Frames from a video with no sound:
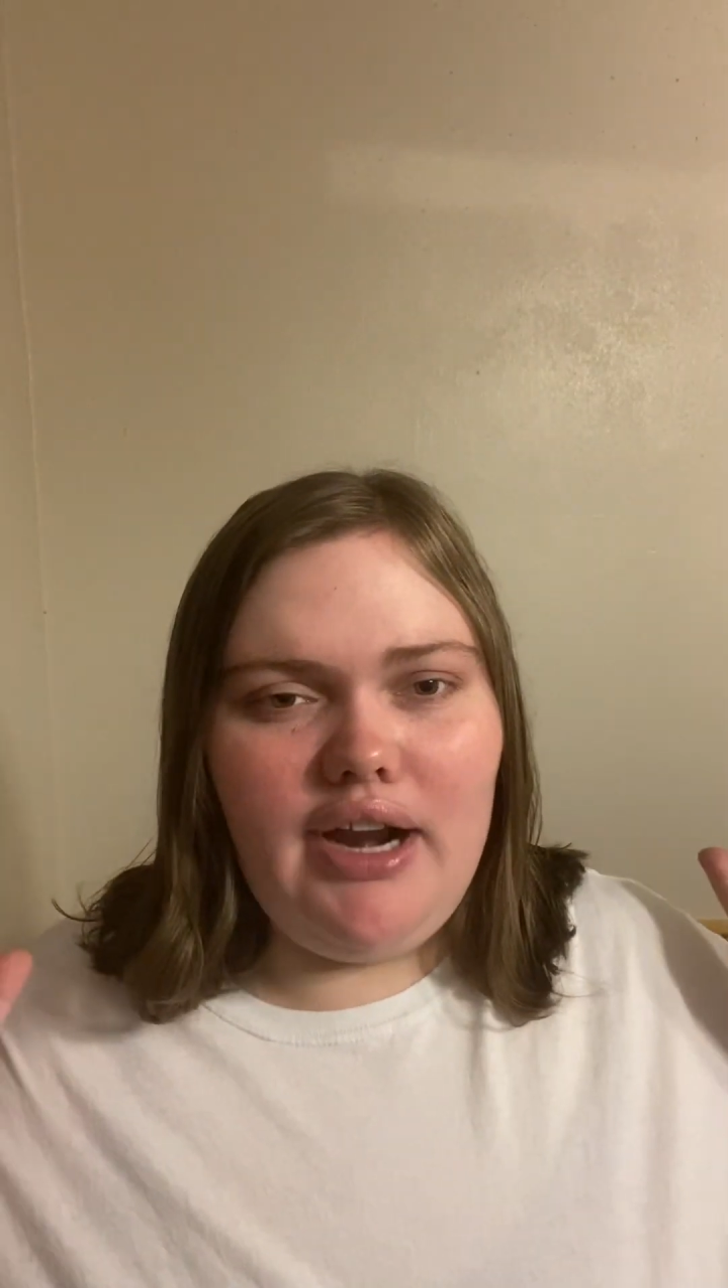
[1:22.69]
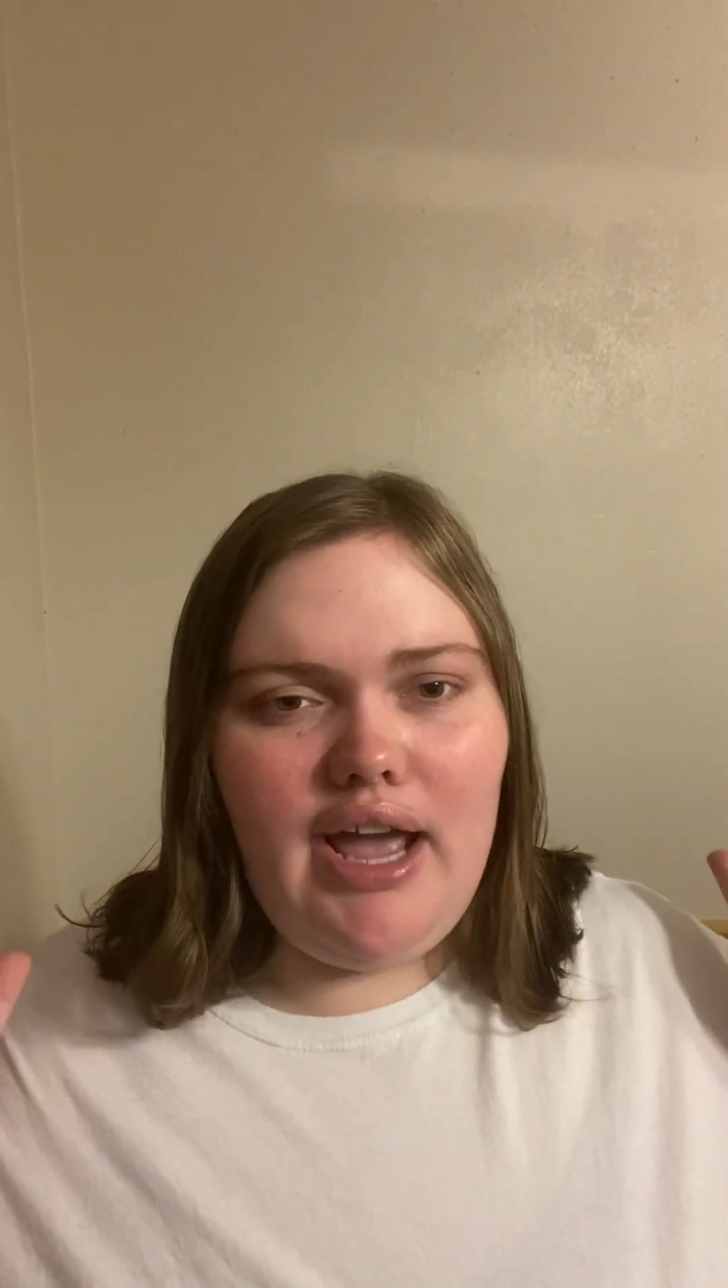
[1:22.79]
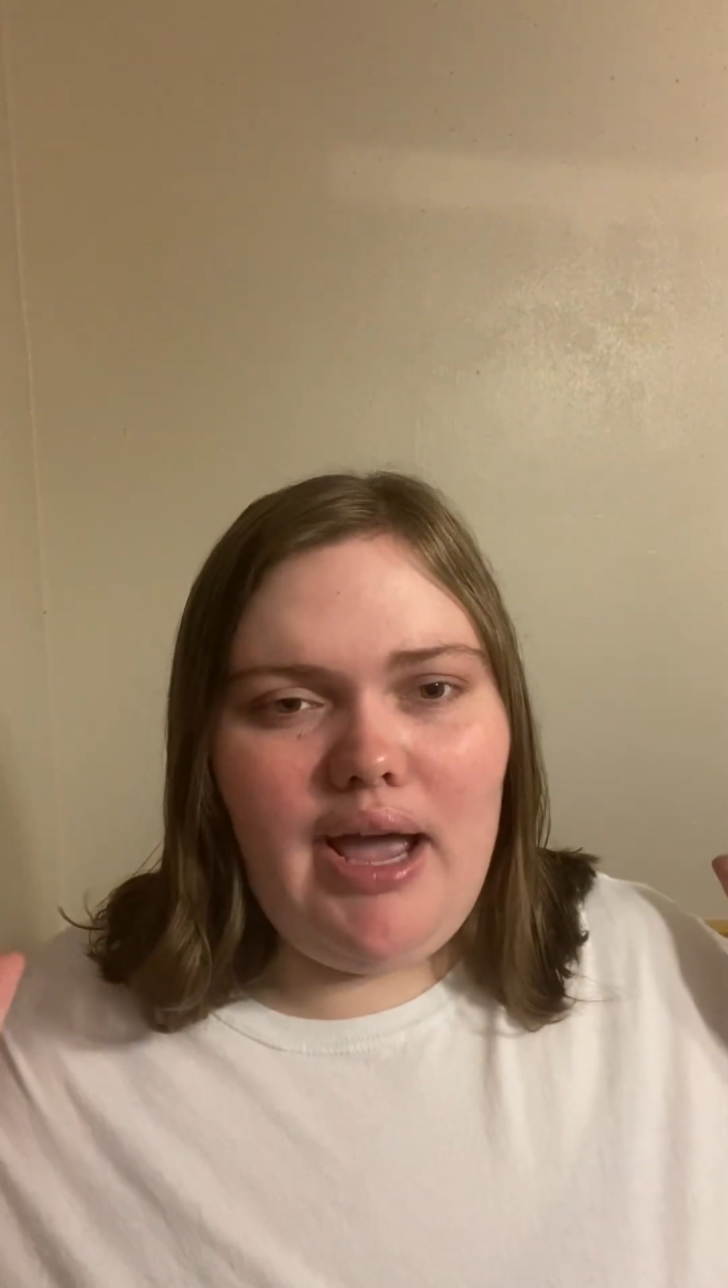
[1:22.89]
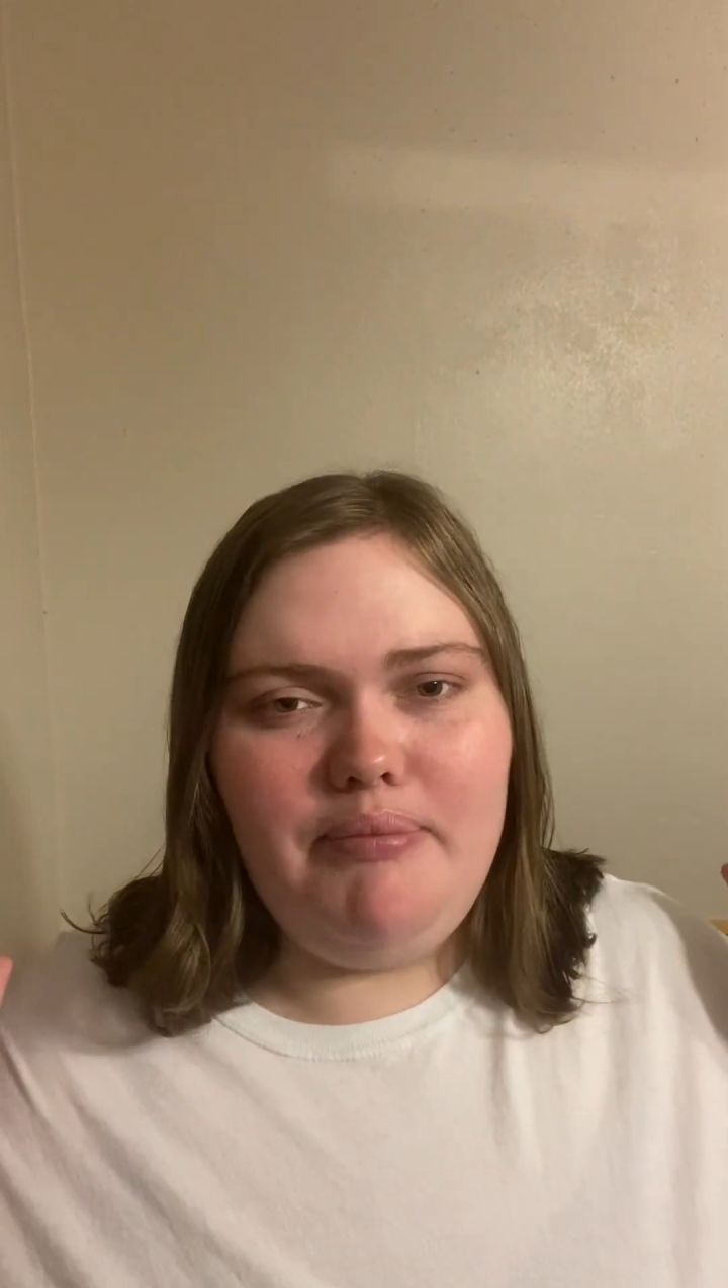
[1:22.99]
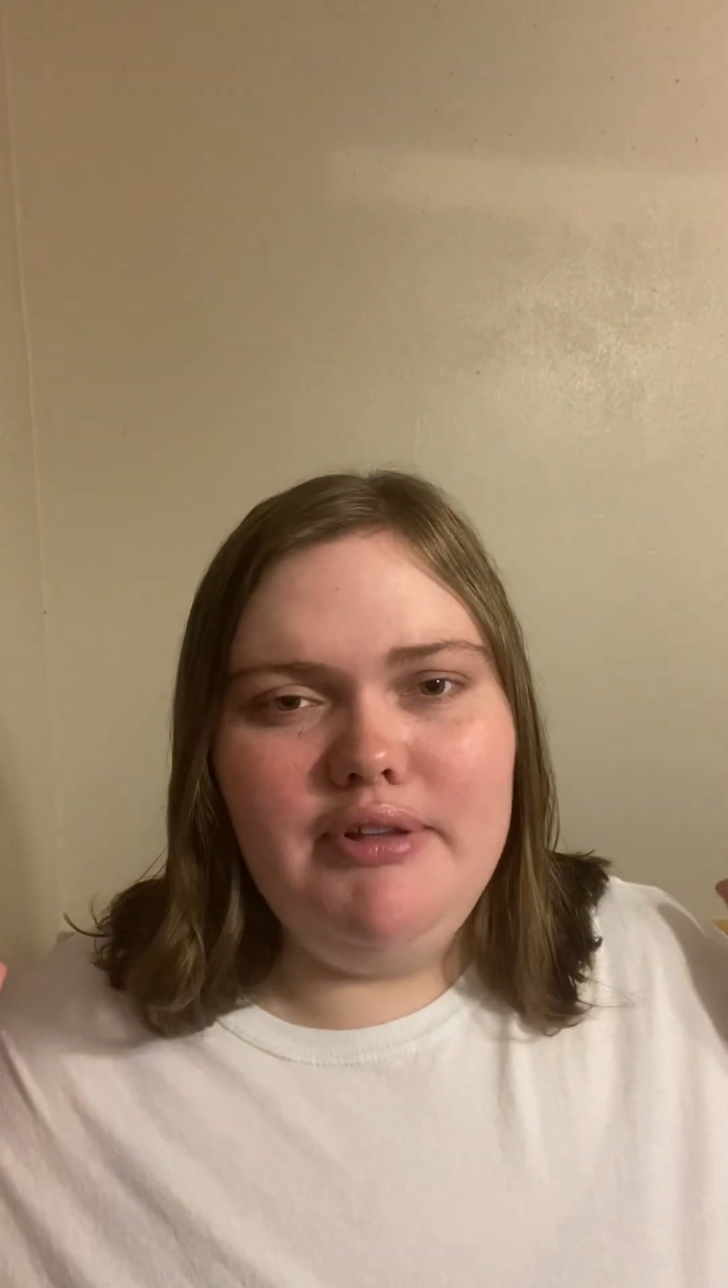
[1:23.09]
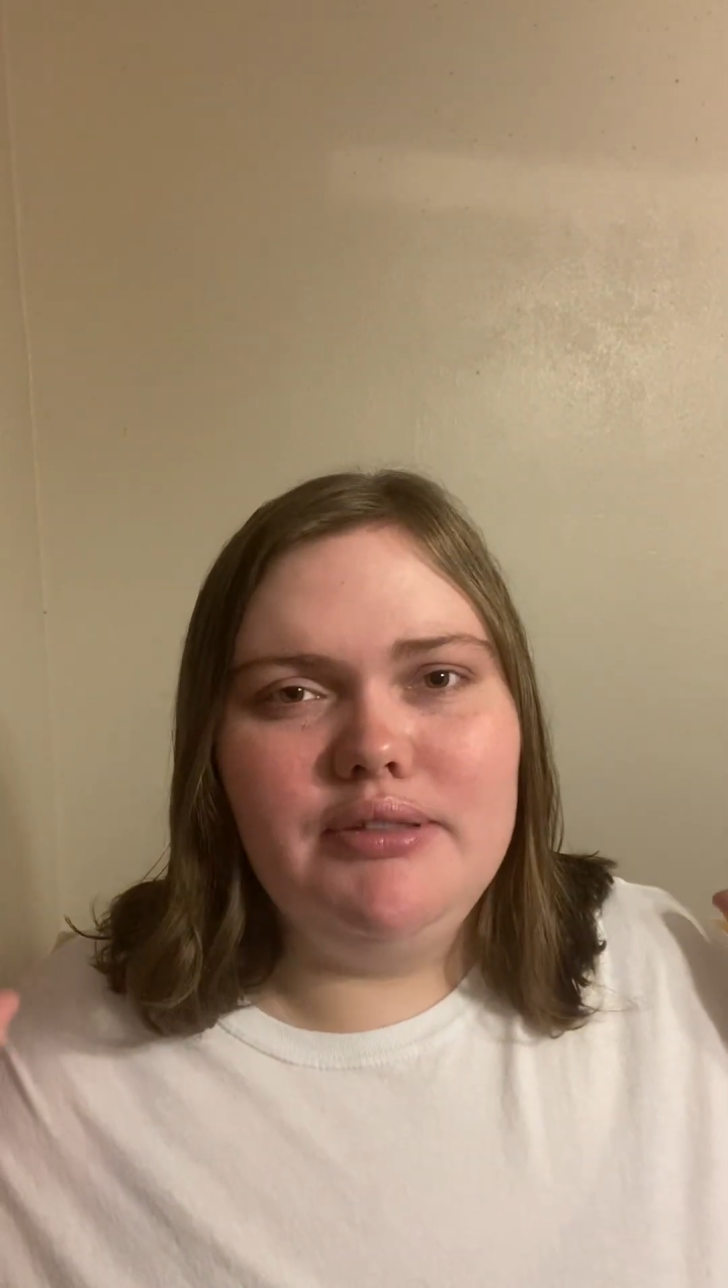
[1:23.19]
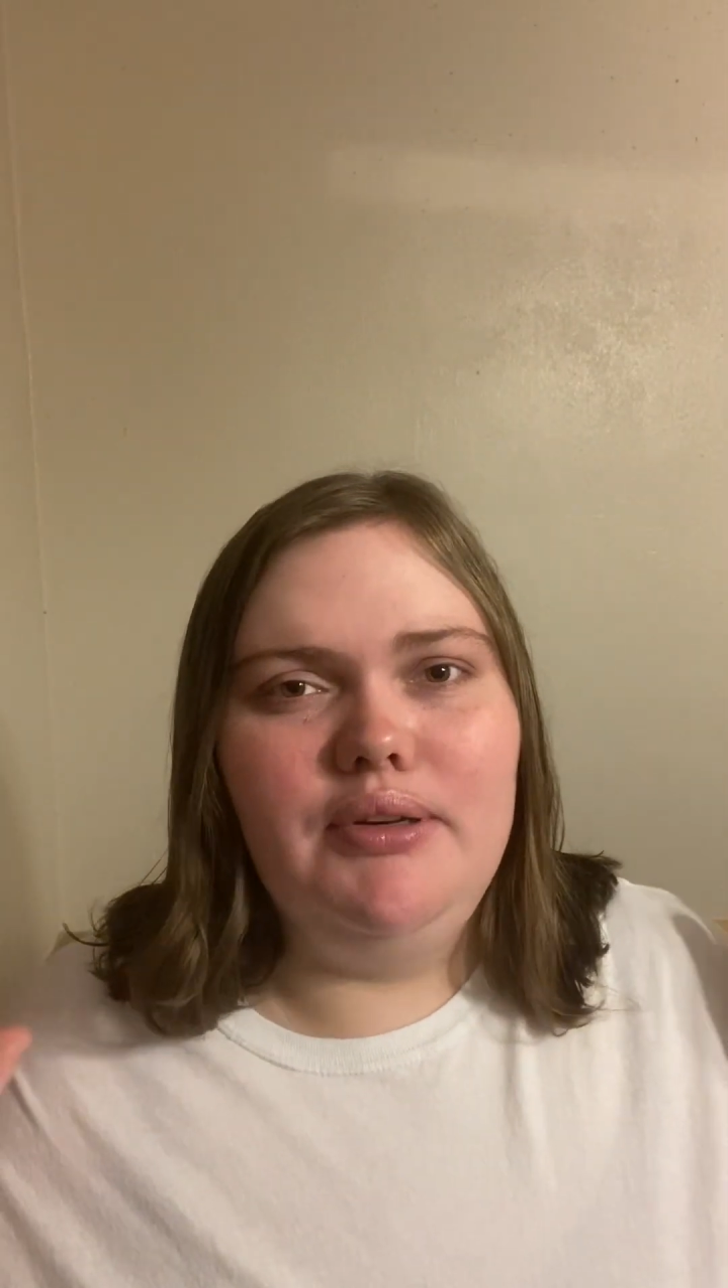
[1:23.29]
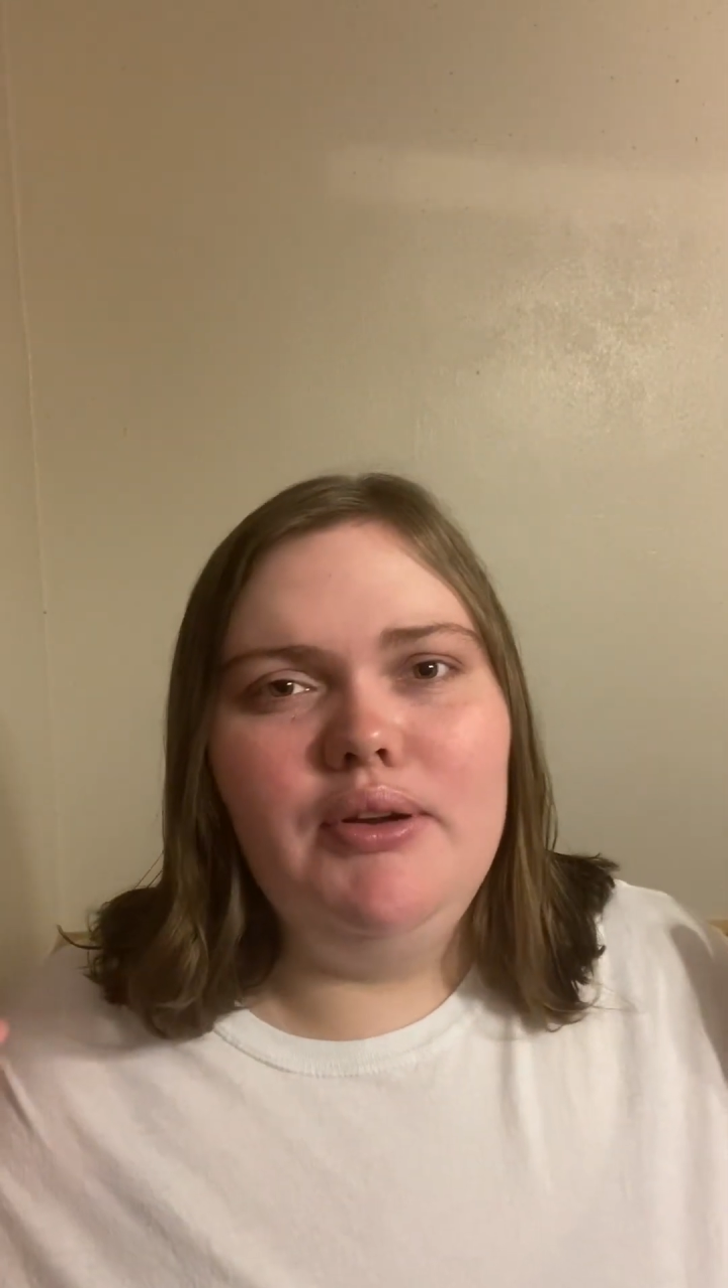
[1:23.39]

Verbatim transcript: happens when